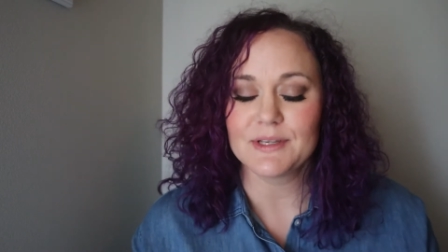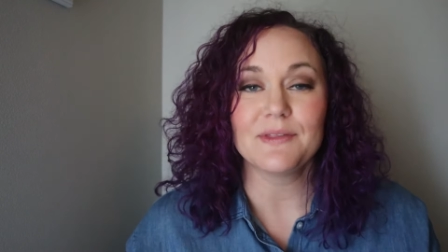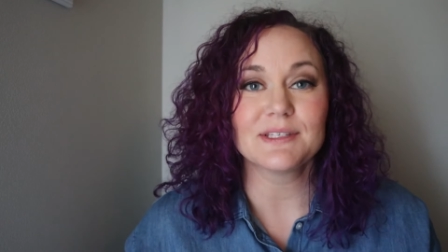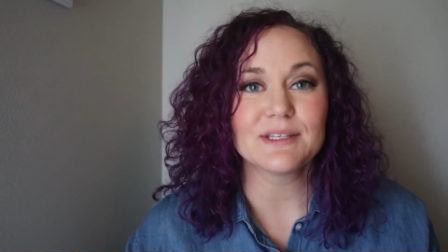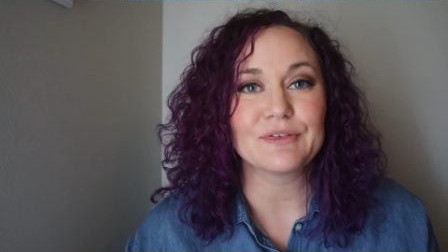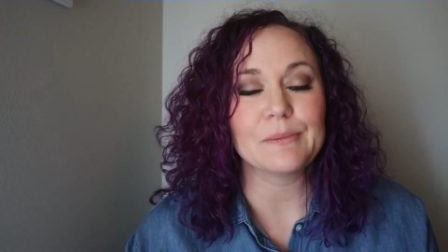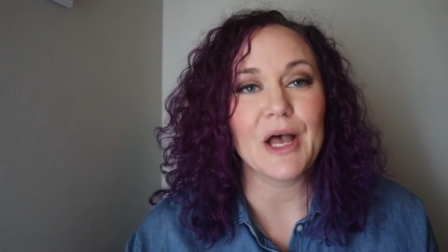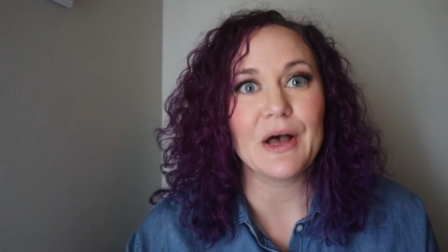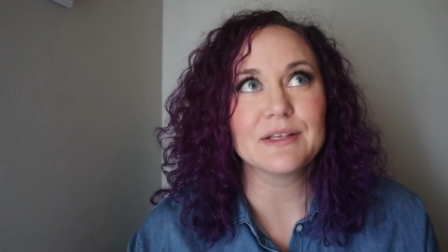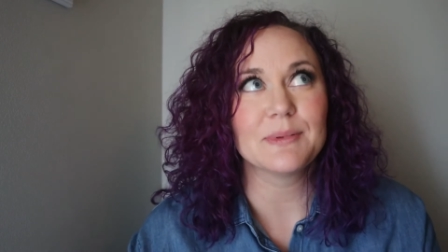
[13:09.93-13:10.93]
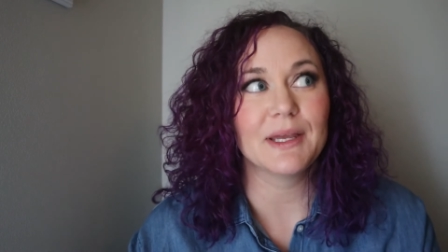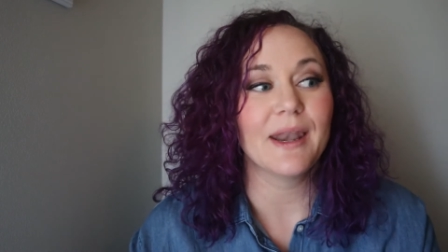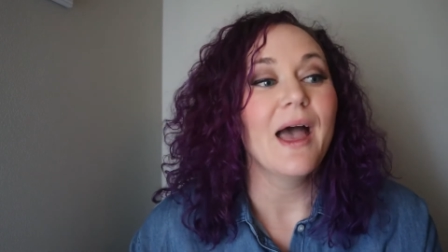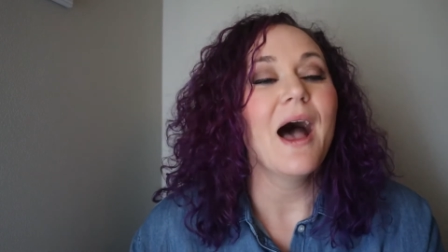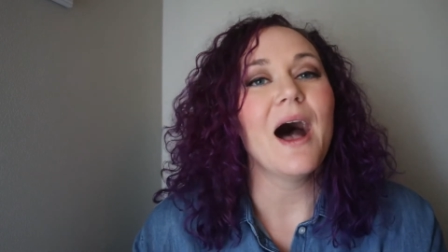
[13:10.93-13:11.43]
So this is for my
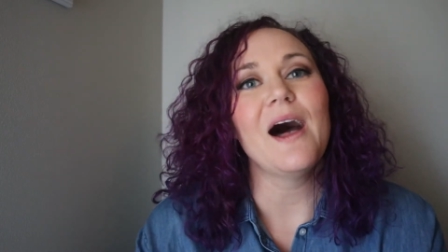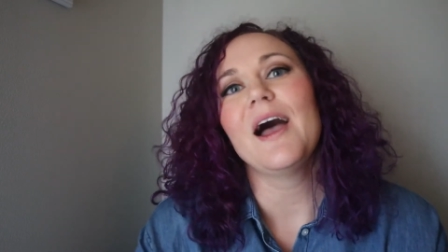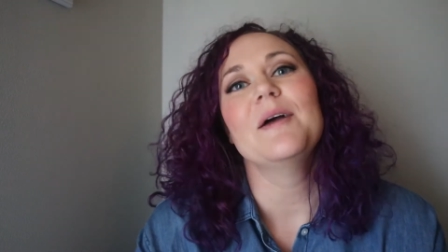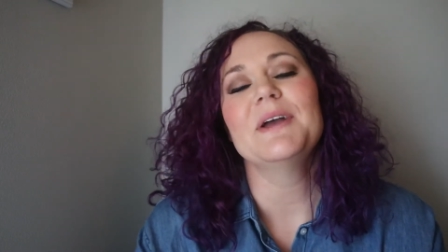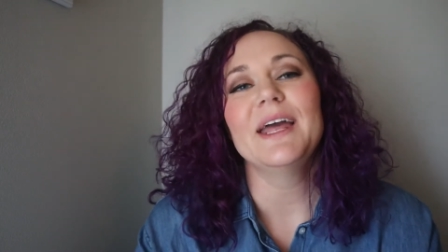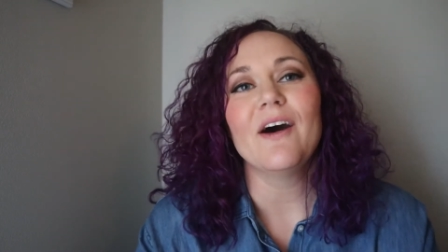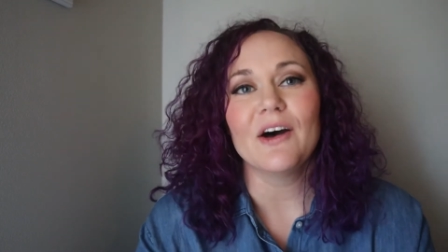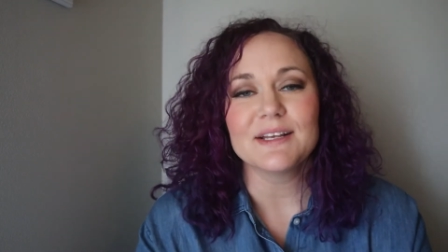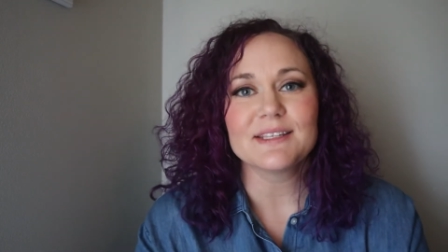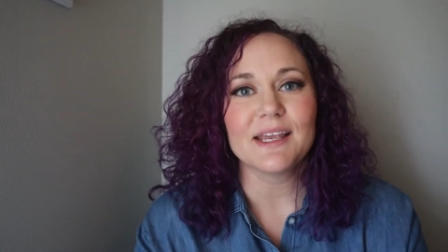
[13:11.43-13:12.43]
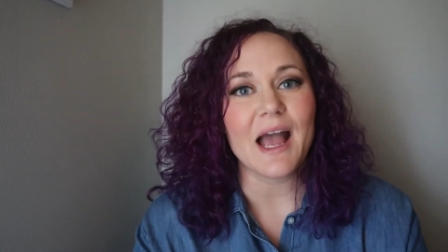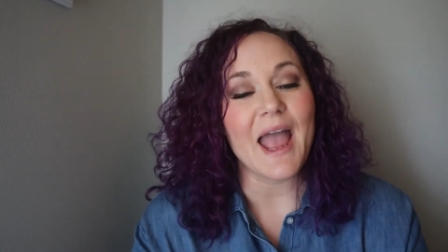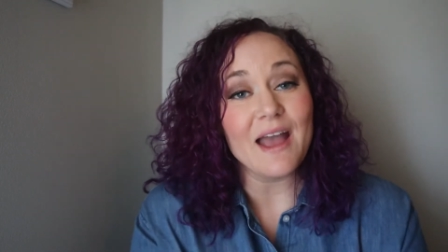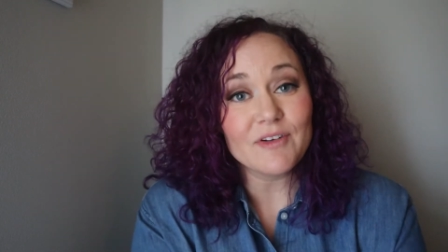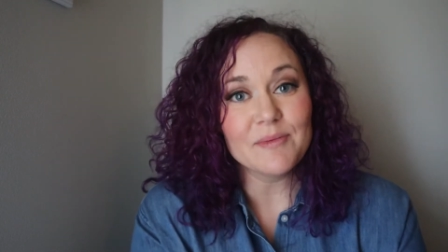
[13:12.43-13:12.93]
husband, and honestly,
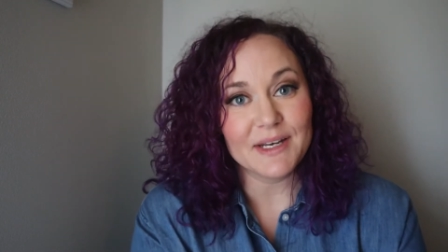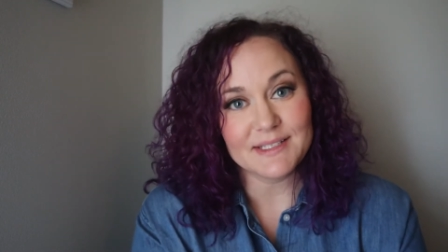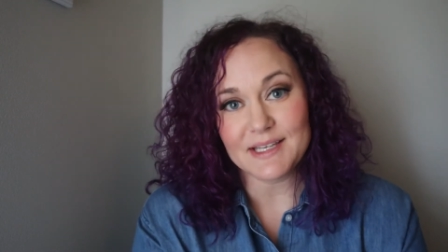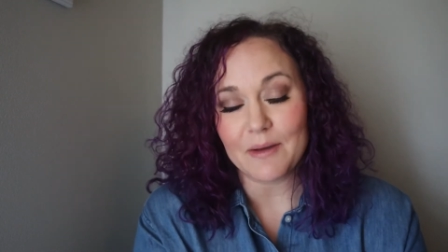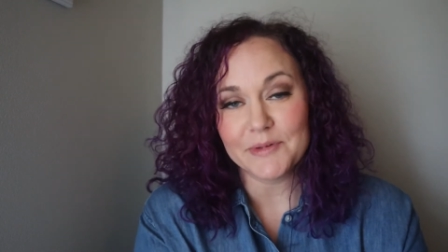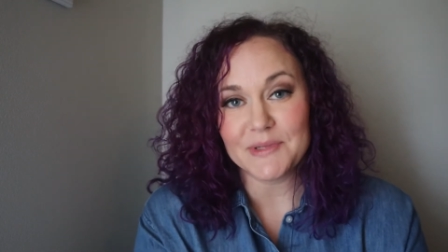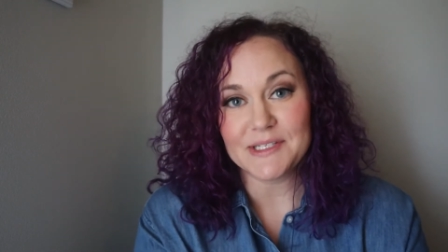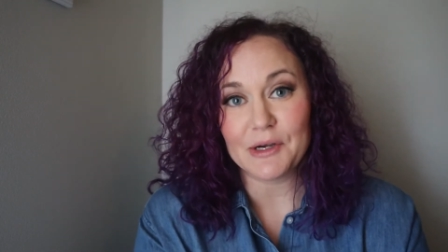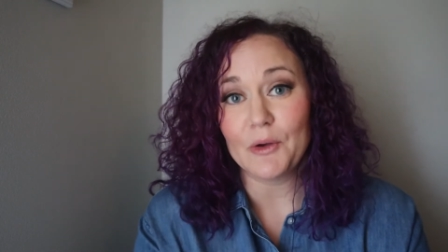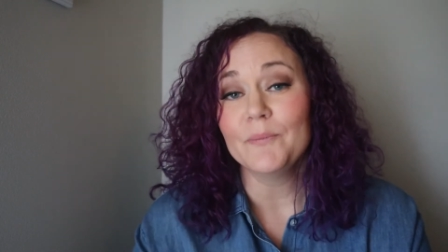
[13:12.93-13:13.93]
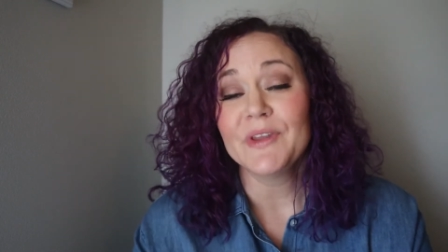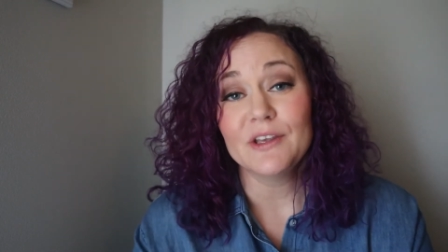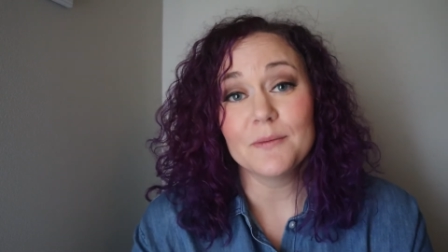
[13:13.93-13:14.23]
everybody's diamond material.